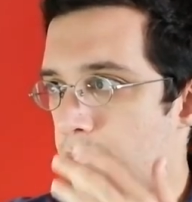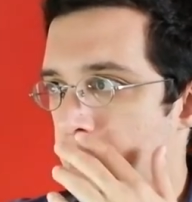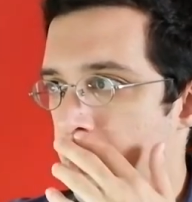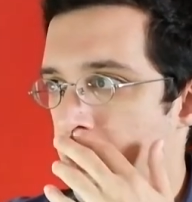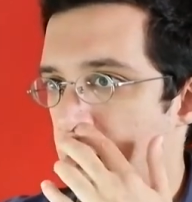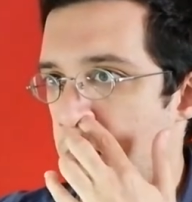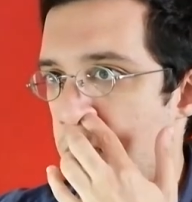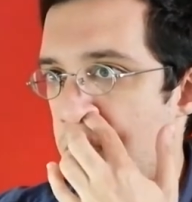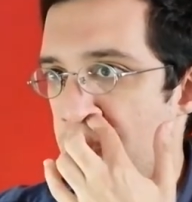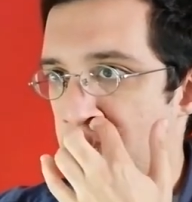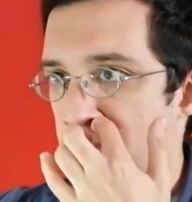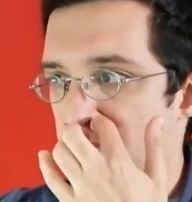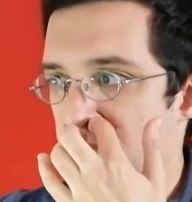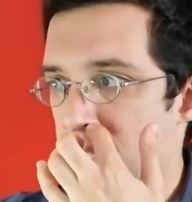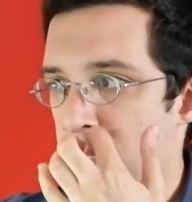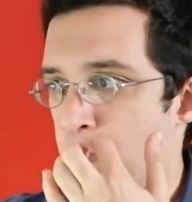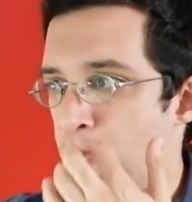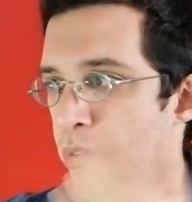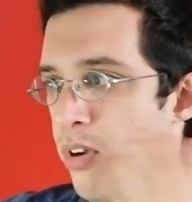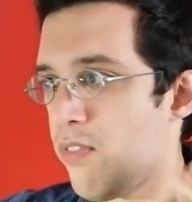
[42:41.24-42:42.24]
The, the,
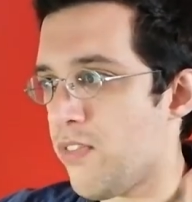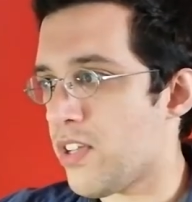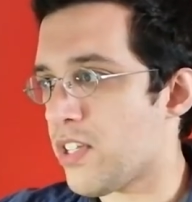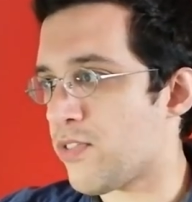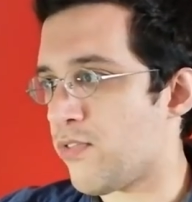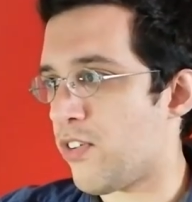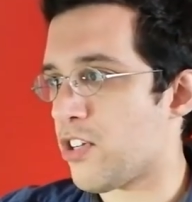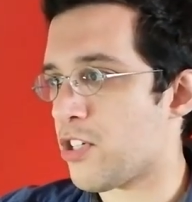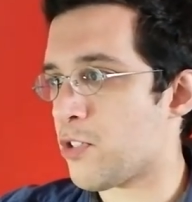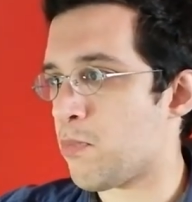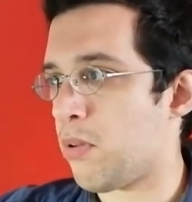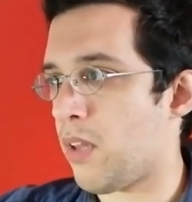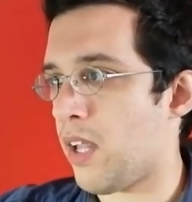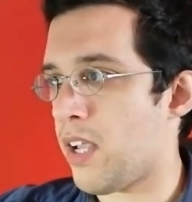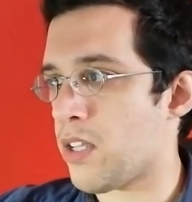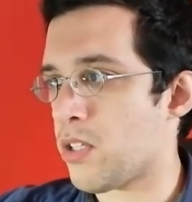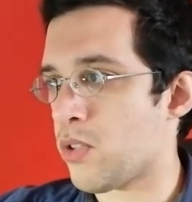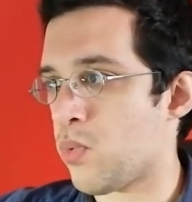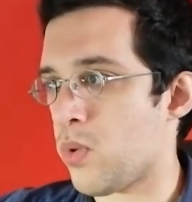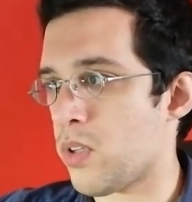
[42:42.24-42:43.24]
the previous first
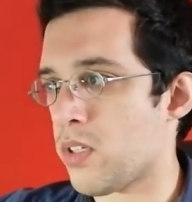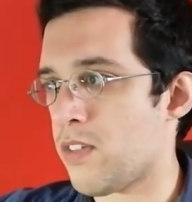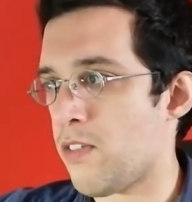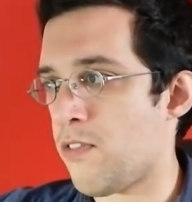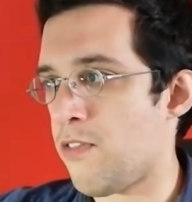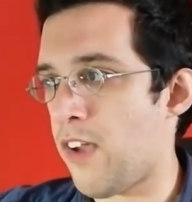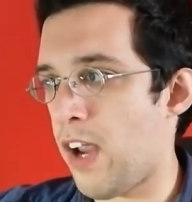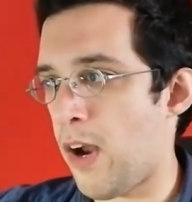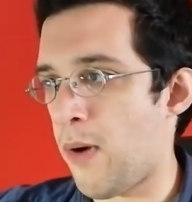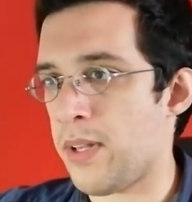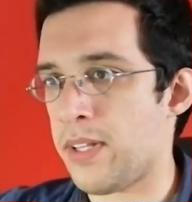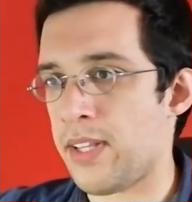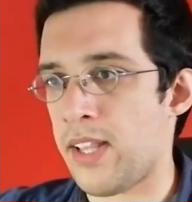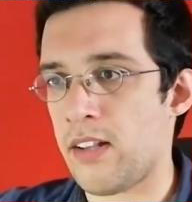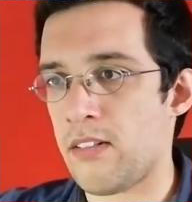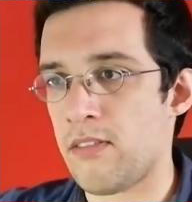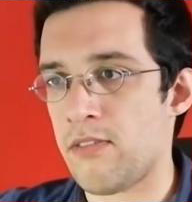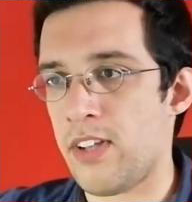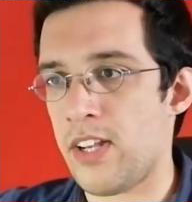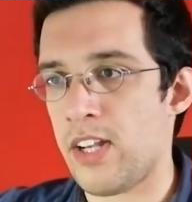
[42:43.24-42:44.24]
place was a fairy
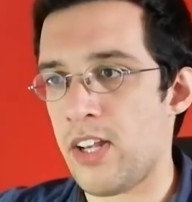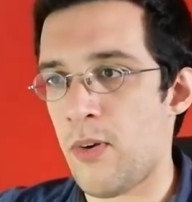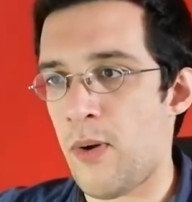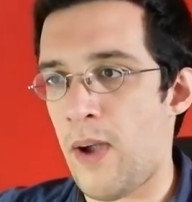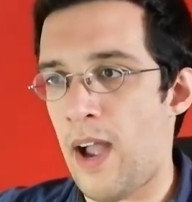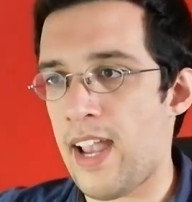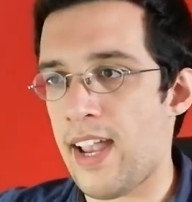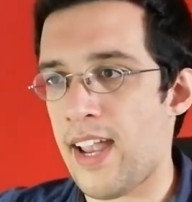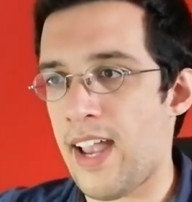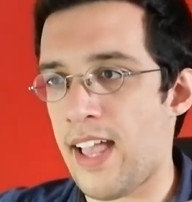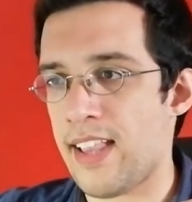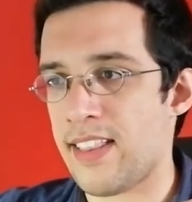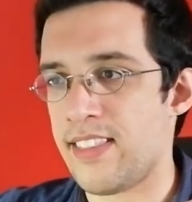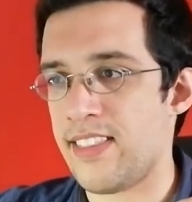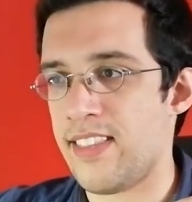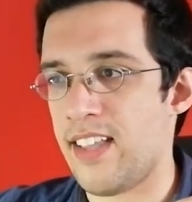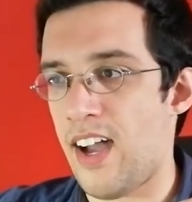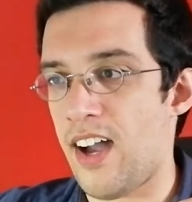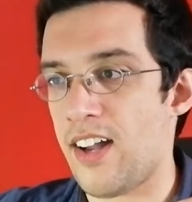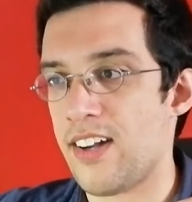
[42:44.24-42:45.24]
tale video I
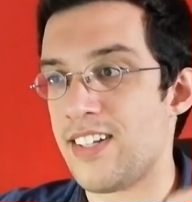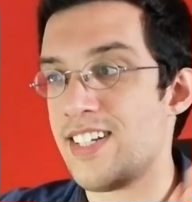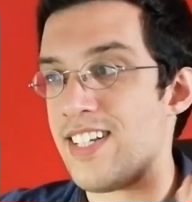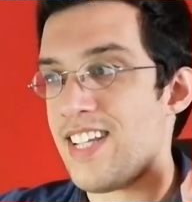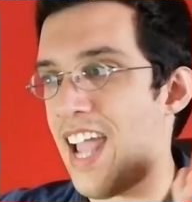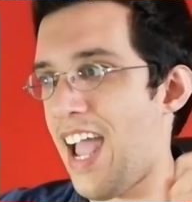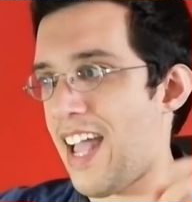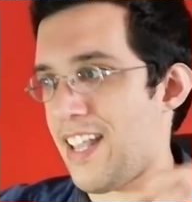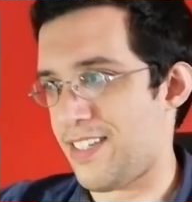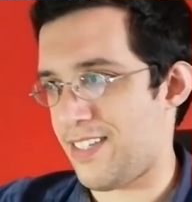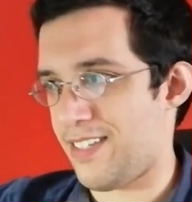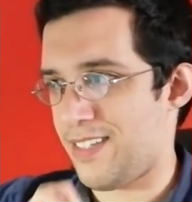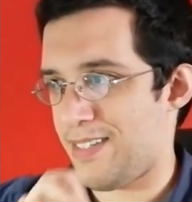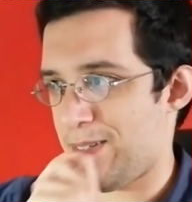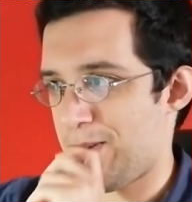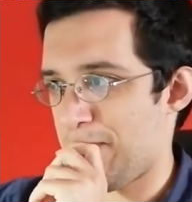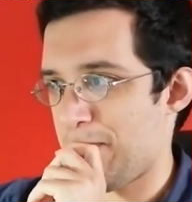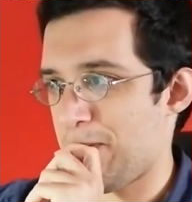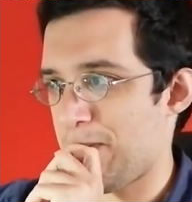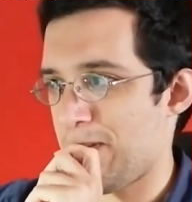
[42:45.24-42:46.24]
had done.
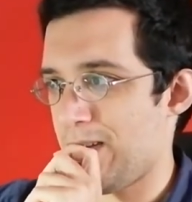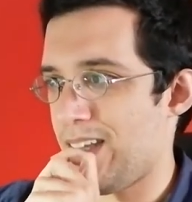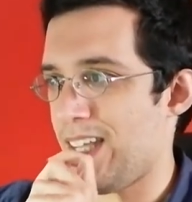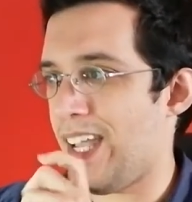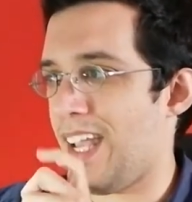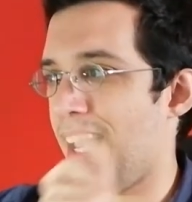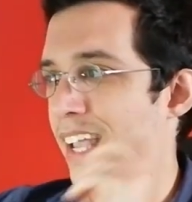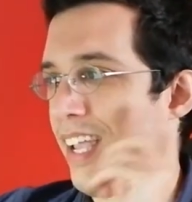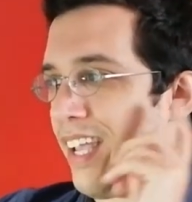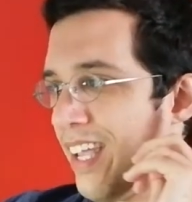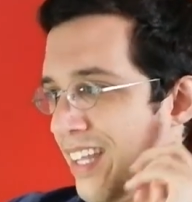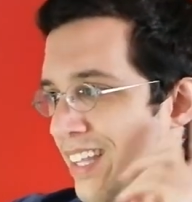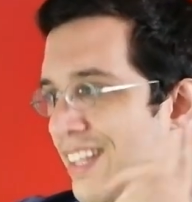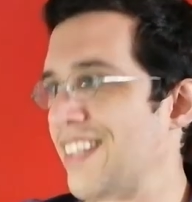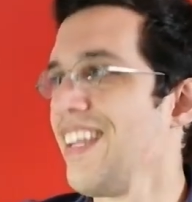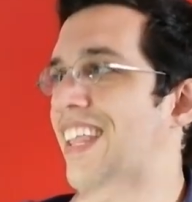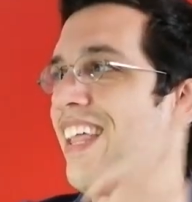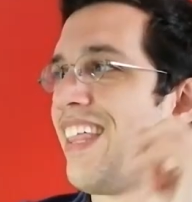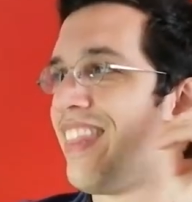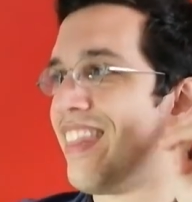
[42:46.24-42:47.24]
Yes,
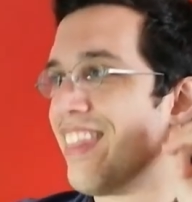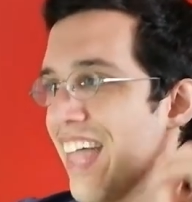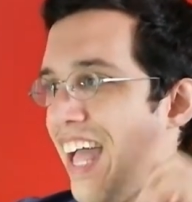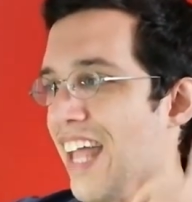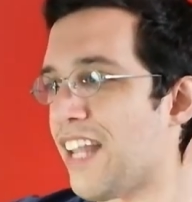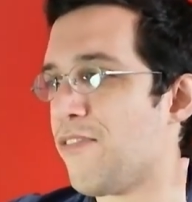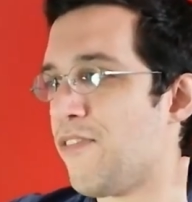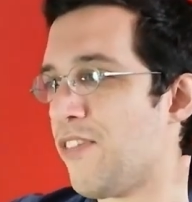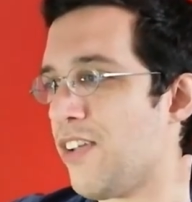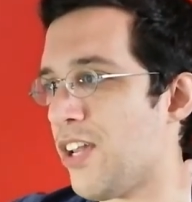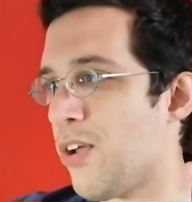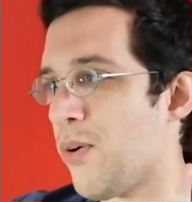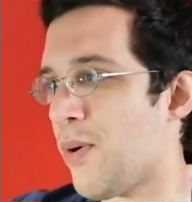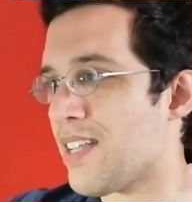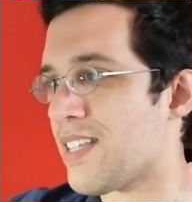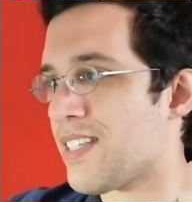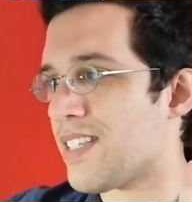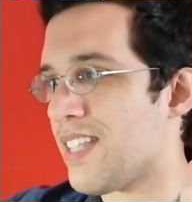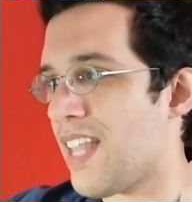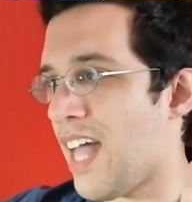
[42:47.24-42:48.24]
in that video
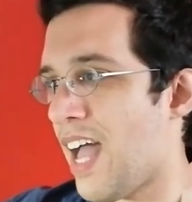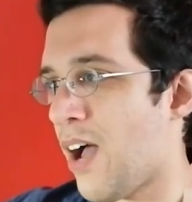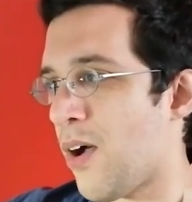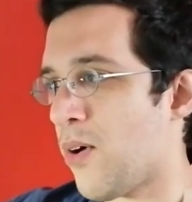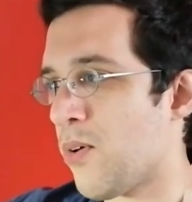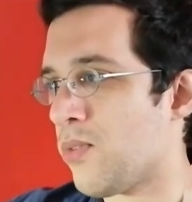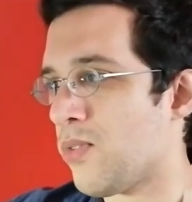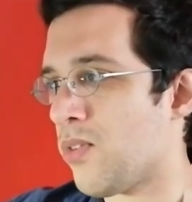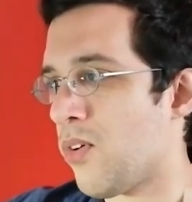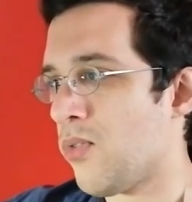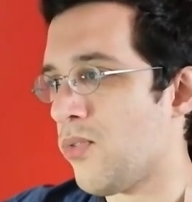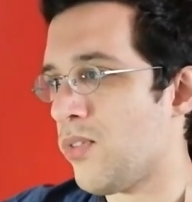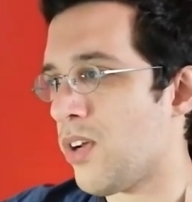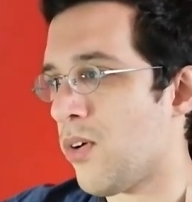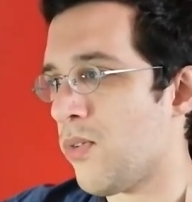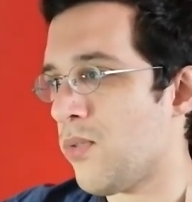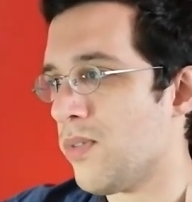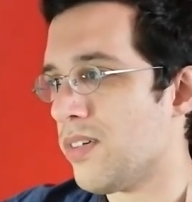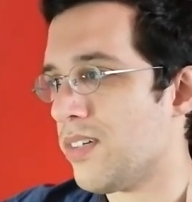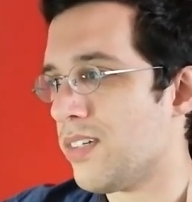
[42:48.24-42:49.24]
is now. Oh
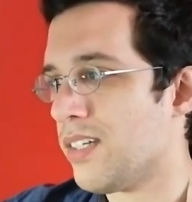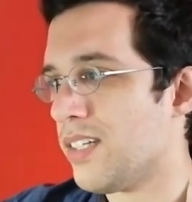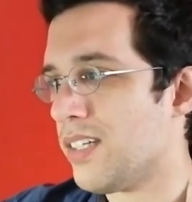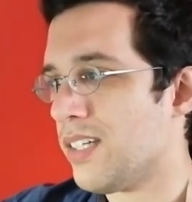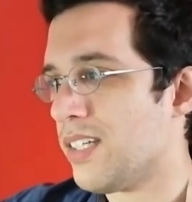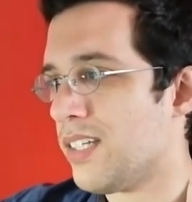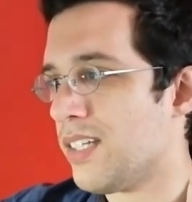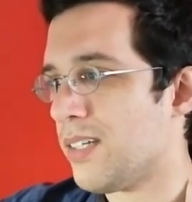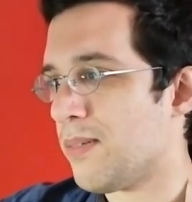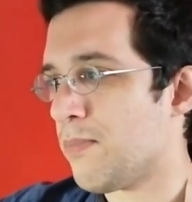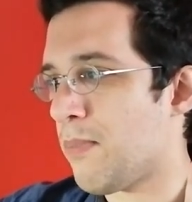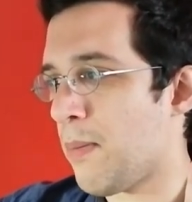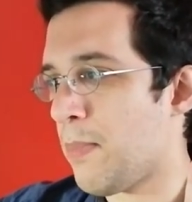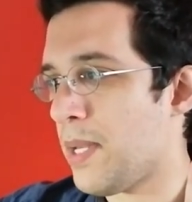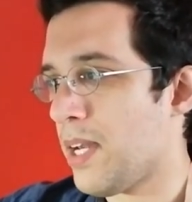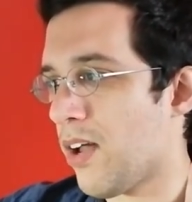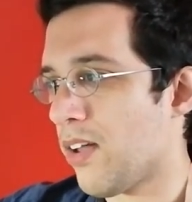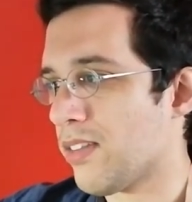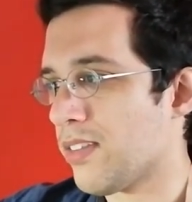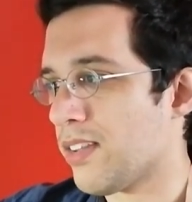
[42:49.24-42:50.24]
no,
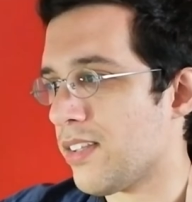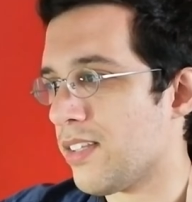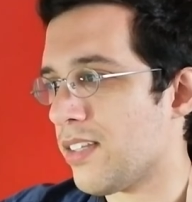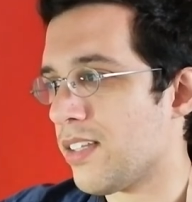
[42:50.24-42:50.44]
maybe not.